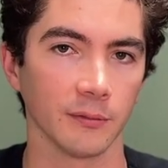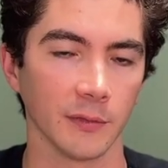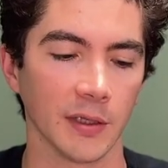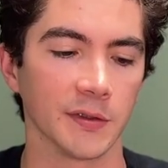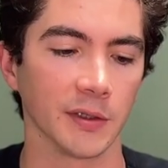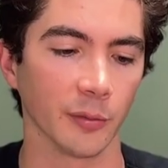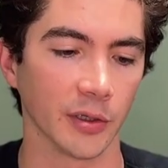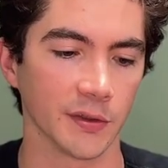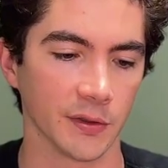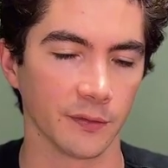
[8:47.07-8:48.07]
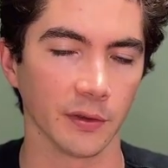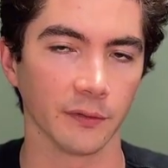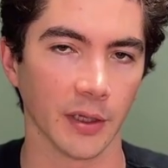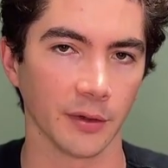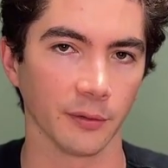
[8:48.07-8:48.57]
lens in there because of the field
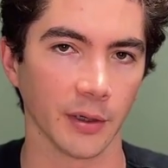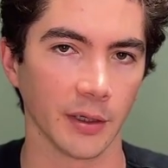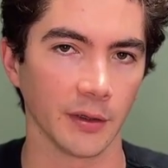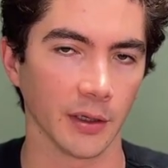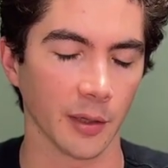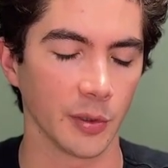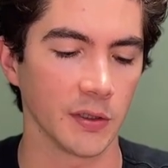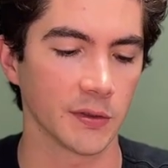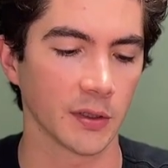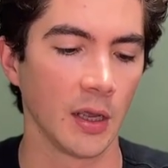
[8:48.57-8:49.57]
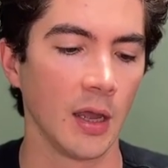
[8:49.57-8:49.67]
flattener, right, and the eyepiece.